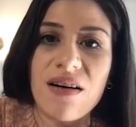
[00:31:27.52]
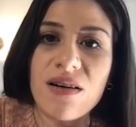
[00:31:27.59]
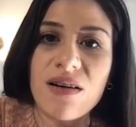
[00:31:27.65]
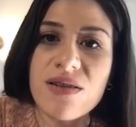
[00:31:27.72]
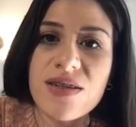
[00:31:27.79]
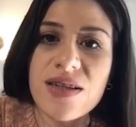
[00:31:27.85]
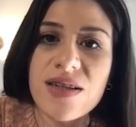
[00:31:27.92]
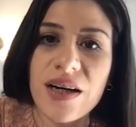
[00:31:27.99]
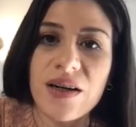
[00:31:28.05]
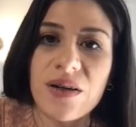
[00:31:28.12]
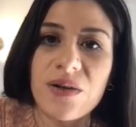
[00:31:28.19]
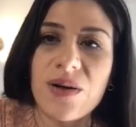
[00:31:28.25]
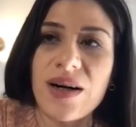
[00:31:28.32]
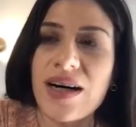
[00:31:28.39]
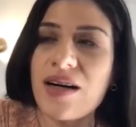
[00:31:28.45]

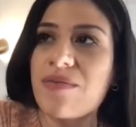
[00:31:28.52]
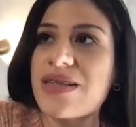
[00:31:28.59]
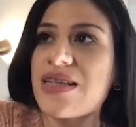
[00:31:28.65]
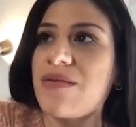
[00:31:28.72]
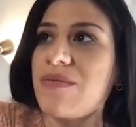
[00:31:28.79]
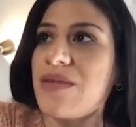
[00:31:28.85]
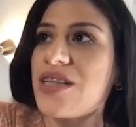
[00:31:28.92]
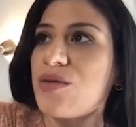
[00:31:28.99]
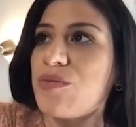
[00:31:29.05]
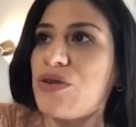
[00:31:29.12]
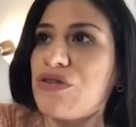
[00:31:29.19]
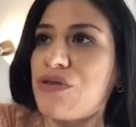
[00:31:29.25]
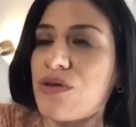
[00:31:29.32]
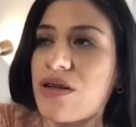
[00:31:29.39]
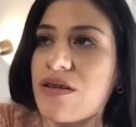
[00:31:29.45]
also, as I mentioned
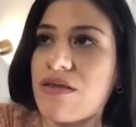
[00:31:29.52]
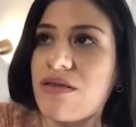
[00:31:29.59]
before,